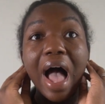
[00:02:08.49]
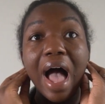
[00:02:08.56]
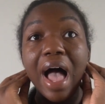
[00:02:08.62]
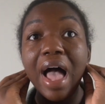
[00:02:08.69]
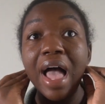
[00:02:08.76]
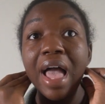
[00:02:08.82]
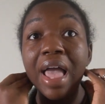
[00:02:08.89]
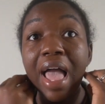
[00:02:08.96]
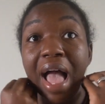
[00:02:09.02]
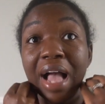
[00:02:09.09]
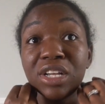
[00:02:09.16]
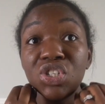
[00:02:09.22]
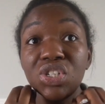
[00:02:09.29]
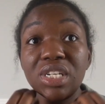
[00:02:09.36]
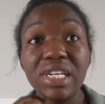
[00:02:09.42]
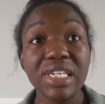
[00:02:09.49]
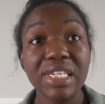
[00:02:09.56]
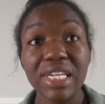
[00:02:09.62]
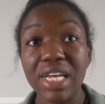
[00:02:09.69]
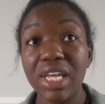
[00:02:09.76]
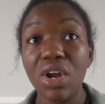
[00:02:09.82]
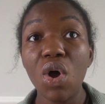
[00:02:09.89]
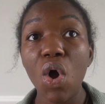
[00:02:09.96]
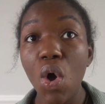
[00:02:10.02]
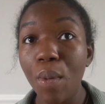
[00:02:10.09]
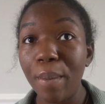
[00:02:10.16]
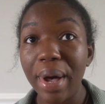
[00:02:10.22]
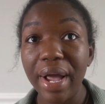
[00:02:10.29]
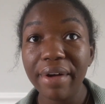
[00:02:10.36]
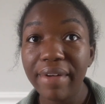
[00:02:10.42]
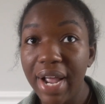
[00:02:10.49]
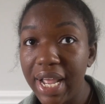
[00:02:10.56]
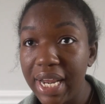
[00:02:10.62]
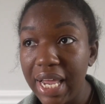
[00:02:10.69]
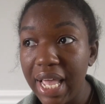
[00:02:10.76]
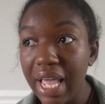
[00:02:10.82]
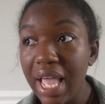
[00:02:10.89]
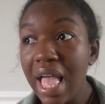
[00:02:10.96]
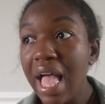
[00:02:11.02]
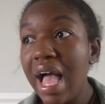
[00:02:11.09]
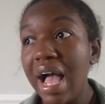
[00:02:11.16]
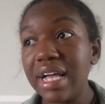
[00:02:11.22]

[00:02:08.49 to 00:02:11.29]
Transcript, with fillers: I actually did all my writing.